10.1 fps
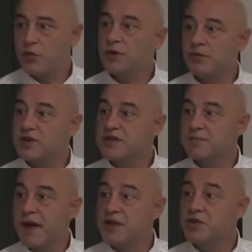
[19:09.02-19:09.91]
where I'm going to
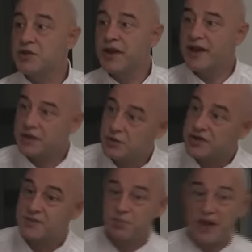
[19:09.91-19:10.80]
spend today to
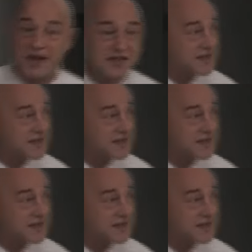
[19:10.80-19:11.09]
explain